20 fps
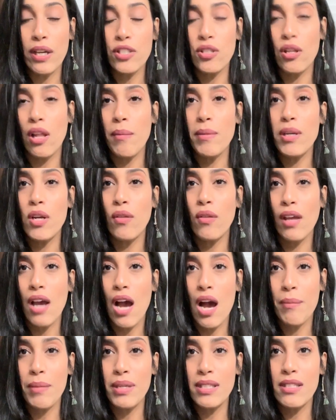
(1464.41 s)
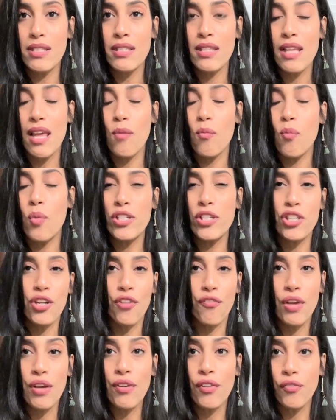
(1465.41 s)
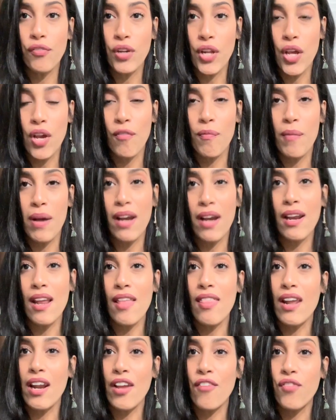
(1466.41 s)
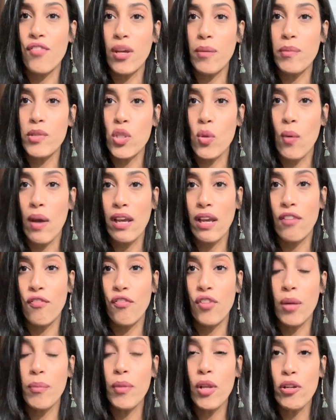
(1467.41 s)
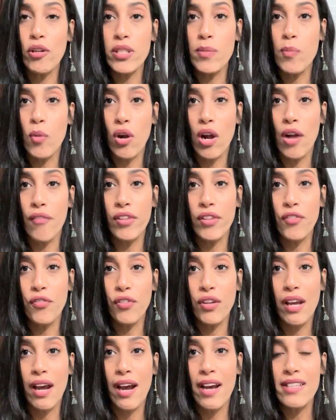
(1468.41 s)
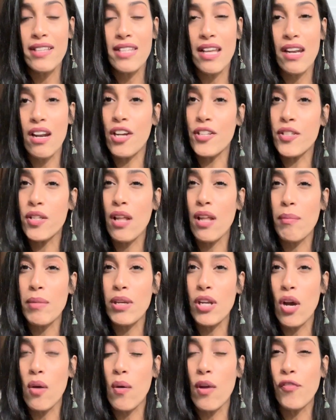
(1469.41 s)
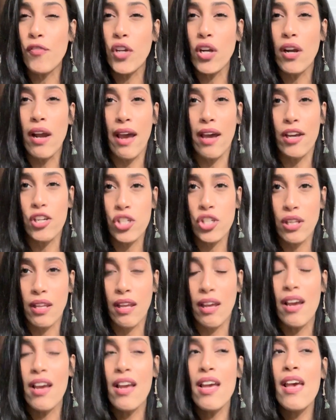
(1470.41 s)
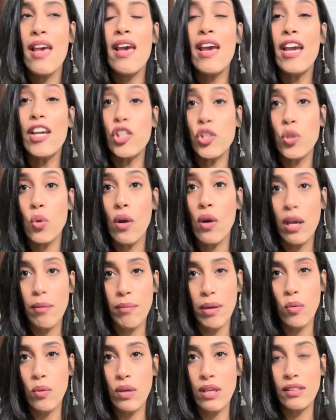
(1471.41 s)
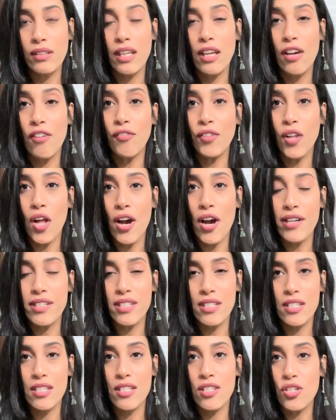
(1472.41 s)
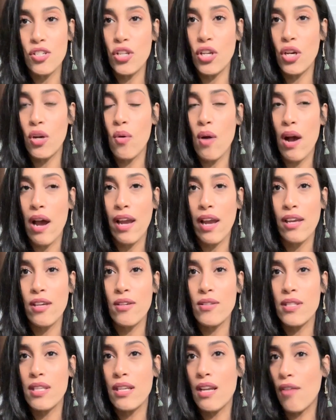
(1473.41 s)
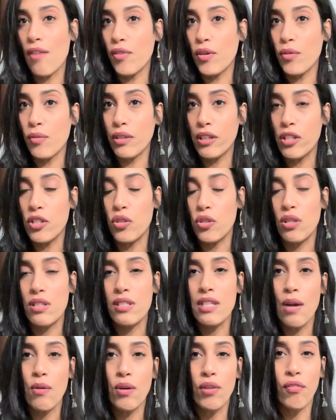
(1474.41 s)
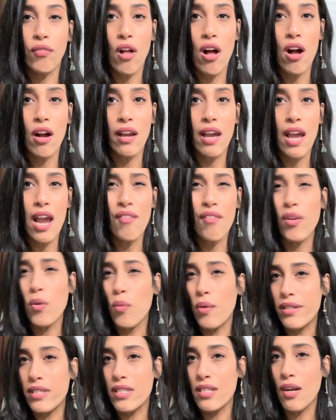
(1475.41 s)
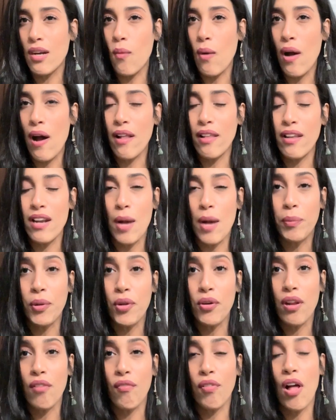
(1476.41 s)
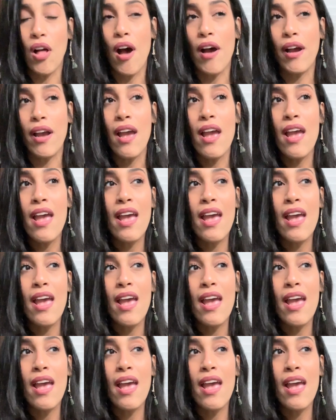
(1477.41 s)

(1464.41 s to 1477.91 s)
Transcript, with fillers: So let me know in the comments, what's your favorite video of mine that I filmed so I can film those more often for you guys. And also let me know if you're actually enjoying my weekly vlogs. This is new. I used to never really do this. I would vlog every once in a while and upload a vlog.